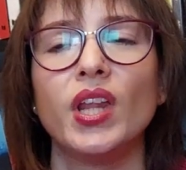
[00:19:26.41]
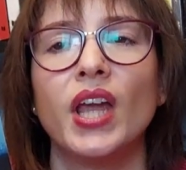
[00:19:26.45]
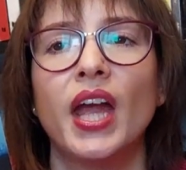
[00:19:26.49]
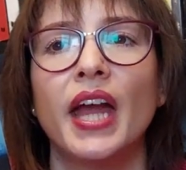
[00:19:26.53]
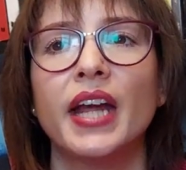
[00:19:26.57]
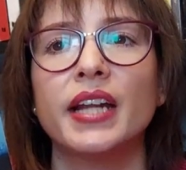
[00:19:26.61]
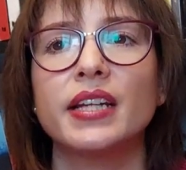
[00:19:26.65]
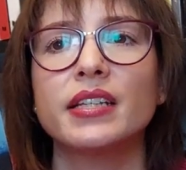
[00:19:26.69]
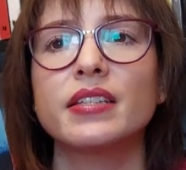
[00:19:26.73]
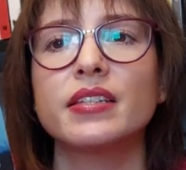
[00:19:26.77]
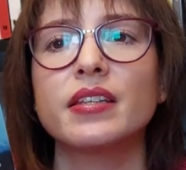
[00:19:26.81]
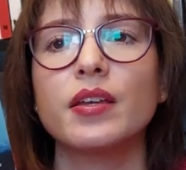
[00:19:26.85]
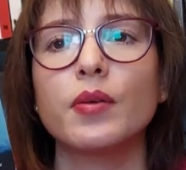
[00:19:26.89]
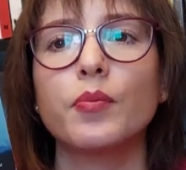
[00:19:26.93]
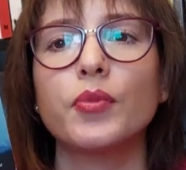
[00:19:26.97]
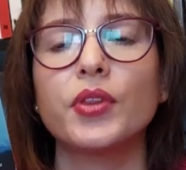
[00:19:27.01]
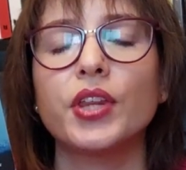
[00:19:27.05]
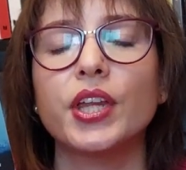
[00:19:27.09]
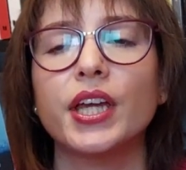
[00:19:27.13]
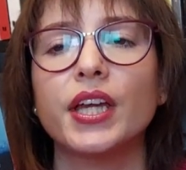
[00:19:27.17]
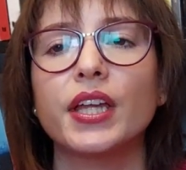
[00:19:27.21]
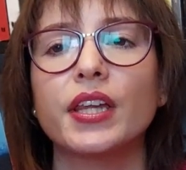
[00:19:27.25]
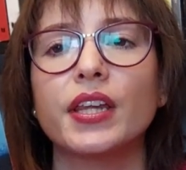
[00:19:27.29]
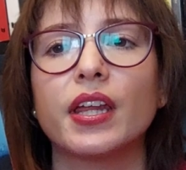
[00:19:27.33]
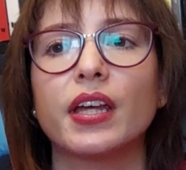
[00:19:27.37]
And
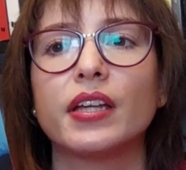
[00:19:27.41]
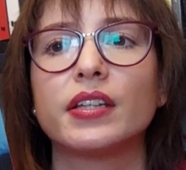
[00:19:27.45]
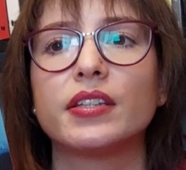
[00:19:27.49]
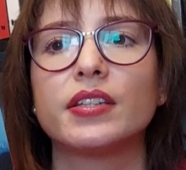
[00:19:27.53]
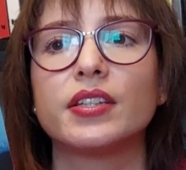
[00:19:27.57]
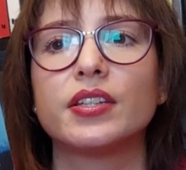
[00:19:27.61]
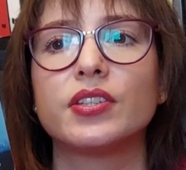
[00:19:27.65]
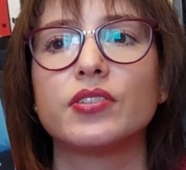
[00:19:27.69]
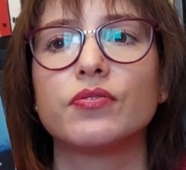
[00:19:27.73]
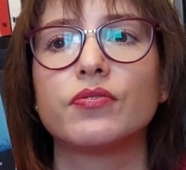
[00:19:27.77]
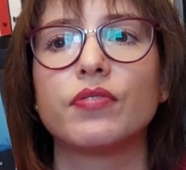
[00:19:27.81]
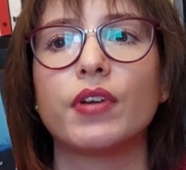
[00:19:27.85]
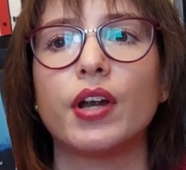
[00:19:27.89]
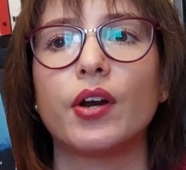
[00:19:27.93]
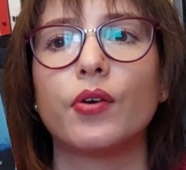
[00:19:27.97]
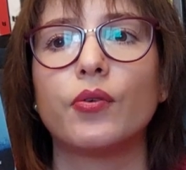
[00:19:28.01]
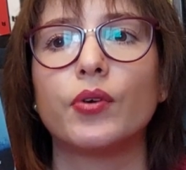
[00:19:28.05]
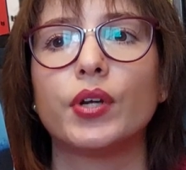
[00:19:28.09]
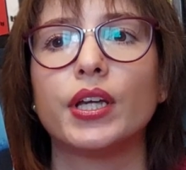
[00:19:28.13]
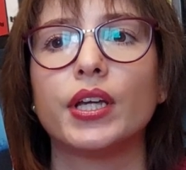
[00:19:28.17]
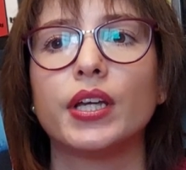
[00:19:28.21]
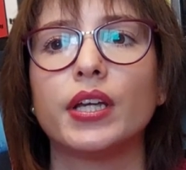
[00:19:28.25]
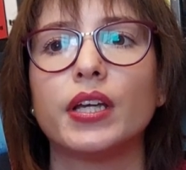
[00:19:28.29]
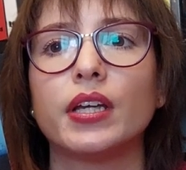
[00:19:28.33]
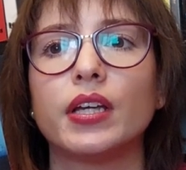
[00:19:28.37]
something that is
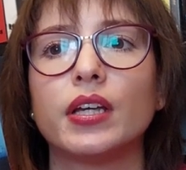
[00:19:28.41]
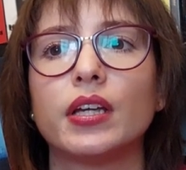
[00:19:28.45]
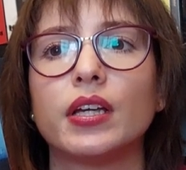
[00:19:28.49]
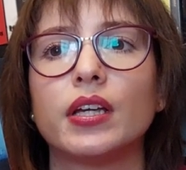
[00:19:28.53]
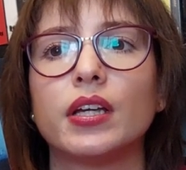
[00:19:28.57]
very